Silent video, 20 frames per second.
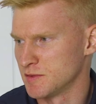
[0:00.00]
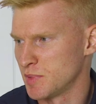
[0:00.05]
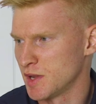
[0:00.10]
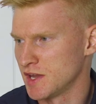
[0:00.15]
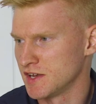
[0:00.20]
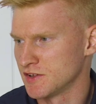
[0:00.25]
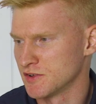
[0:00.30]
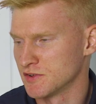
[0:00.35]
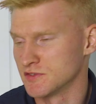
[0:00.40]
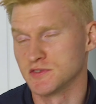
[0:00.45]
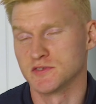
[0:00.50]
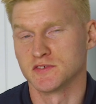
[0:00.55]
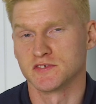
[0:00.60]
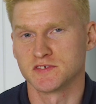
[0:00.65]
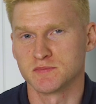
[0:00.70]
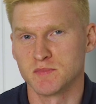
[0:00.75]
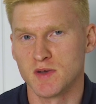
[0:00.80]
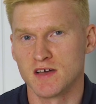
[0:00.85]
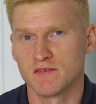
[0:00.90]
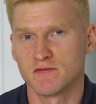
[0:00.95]
depending on your
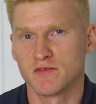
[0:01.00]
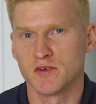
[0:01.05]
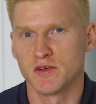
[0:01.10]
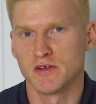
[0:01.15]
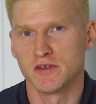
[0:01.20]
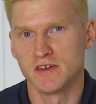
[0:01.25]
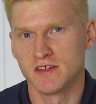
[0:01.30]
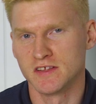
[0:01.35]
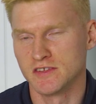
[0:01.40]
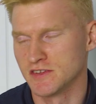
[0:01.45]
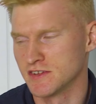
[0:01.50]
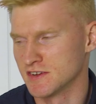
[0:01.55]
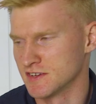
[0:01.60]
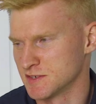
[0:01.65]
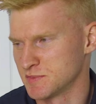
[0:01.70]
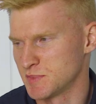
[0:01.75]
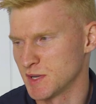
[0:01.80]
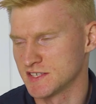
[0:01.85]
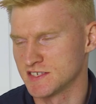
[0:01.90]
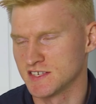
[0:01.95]
smartphone, you can
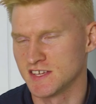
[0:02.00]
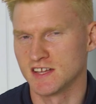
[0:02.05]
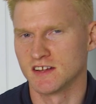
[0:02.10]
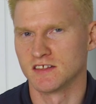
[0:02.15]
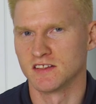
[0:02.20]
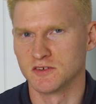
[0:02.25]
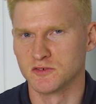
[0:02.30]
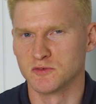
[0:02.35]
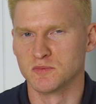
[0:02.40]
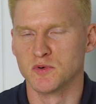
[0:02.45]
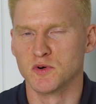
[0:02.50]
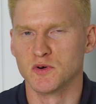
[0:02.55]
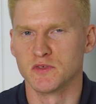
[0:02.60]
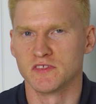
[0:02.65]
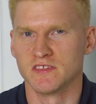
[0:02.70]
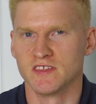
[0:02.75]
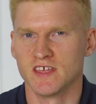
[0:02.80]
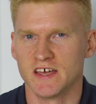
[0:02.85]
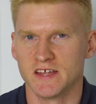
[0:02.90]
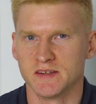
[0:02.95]
expect to get a little more
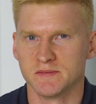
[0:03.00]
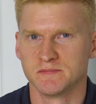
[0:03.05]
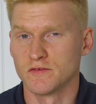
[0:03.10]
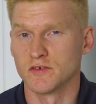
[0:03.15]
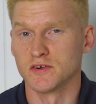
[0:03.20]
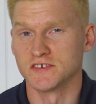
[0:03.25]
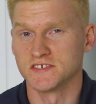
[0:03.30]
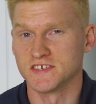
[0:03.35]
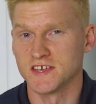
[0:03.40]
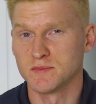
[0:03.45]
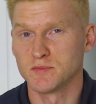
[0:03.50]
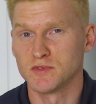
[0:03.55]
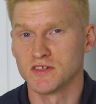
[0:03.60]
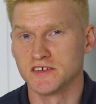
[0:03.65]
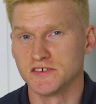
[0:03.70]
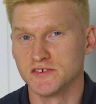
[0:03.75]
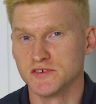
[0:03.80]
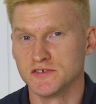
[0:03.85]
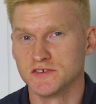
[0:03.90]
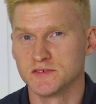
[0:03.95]
than that. For example, I
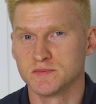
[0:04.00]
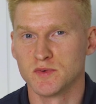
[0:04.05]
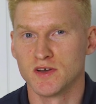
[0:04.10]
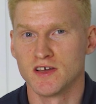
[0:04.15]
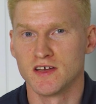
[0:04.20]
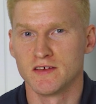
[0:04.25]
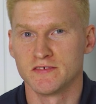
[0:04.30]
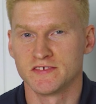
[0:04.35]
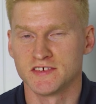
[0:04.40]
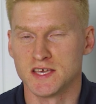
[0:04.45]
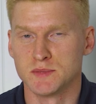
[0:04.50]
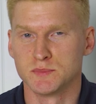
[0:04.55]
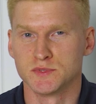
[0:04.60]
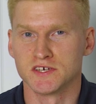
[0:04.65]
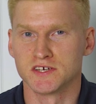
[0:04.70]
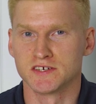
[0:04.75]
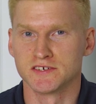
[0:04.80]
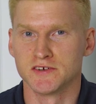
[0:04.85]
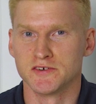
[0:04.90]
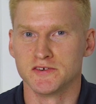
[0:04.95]
used my
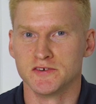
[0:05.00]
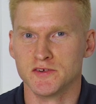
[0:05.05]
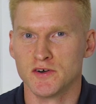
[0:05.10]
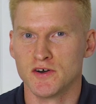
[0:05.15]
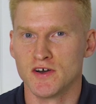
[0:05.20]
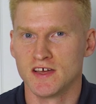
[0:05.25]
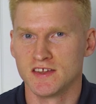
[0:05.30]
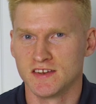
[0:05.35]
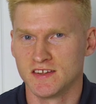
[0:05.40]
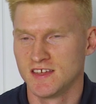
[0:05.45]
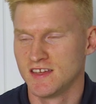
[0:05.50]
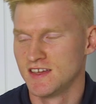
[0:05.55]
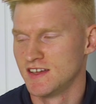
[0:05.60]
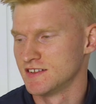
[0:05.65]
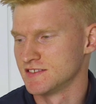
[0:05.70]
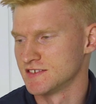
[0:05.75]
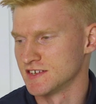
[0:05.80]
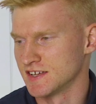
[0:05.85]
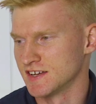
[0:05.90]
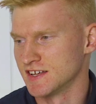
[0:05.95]
Samsung Note 9
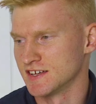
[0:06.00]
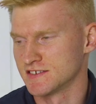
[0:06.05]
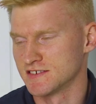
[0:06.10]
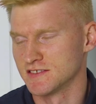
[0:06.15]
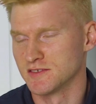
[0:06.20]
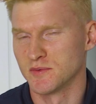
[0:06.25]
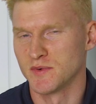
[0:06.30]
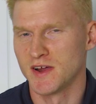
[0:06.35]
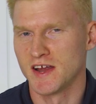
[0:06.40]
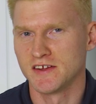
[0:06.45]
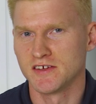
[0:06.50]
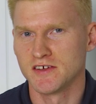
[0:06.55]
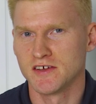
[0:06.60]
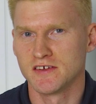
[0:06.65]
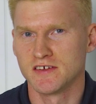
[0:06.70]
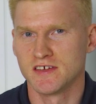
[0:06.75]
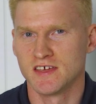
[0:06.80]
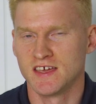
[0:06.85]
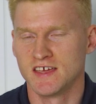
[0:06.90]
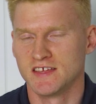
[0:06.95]
to connect to the
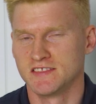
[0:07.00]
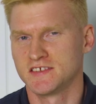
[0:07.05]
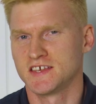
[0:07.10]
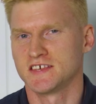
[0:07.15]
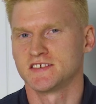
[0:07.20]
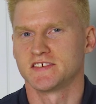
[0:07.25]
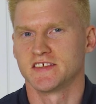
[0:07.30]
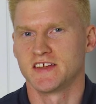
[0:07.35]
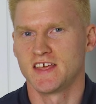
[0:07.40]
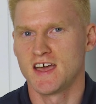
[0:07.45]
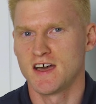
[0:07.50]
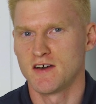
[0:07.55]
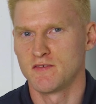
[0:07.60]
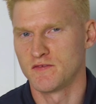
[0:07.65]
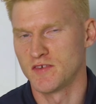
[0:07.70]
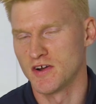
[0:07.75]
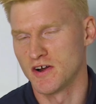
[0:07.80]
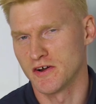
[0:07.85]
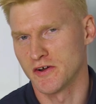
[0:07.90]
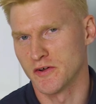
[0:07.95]
radio and tested how
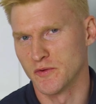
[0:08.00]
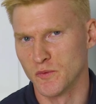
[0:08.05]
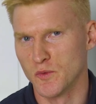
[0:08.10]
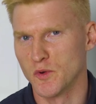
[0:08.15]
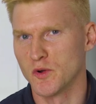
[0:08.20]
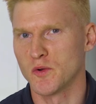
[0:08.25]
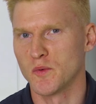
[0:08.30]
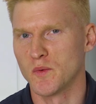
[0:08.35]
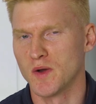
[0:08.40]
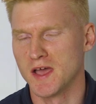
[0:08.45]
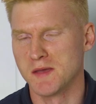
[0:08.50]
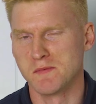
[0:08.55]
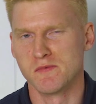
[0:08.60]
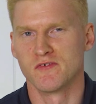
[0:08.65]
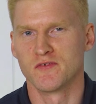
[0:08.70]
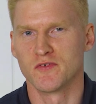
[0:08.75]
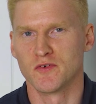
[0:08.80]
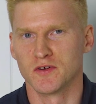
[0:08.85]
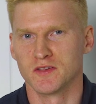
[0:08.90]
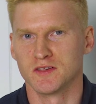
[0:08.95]
far I could walk away
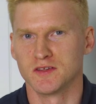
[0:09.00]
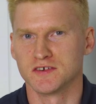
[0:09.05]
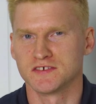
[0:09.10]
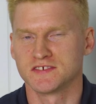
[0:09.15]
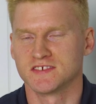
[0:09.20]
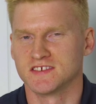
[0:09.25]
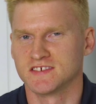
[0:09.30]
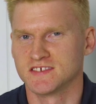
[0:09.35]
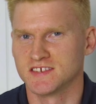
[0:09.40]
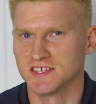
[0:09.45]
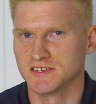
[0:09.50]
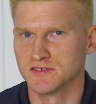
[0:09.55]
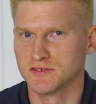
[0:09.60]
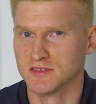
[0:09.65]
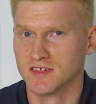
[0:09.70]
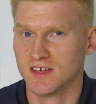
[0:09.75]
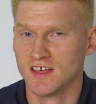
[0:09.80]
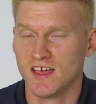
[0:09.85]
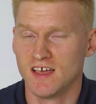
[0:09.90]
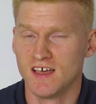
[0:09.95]
before it lost its signal.